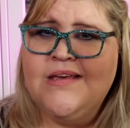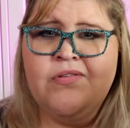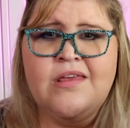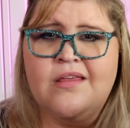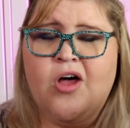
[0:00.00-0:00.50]

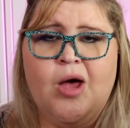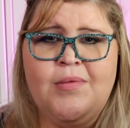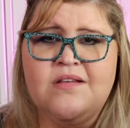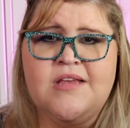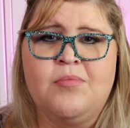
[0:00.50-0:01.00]
leave it in the
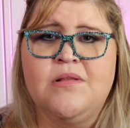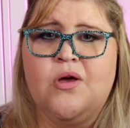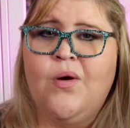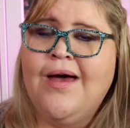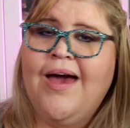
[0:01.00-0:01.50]
comments down
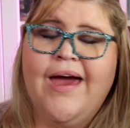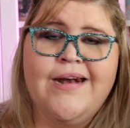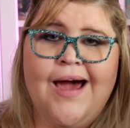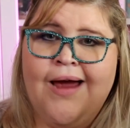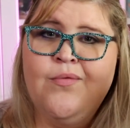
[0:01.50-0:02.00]
below
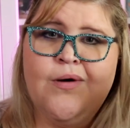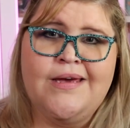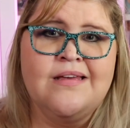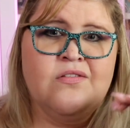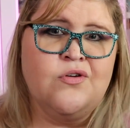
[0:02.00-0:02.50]
and I will
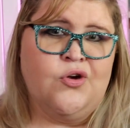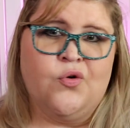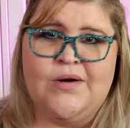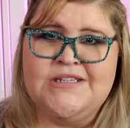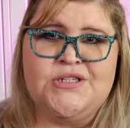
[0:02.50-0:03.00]
answer your
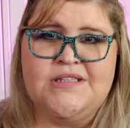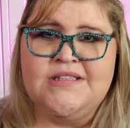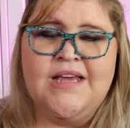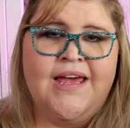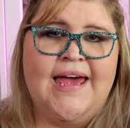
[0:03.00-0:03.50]

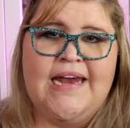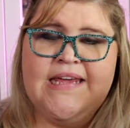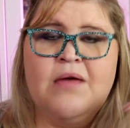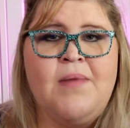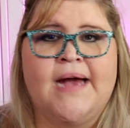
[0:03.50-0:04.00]
questions
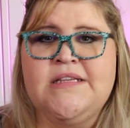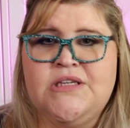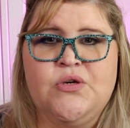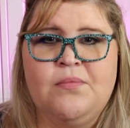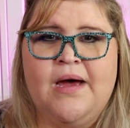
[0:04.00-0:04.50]
and get back
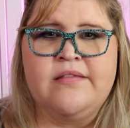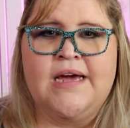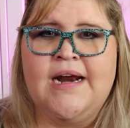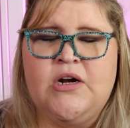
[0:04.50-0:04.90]
to you about that.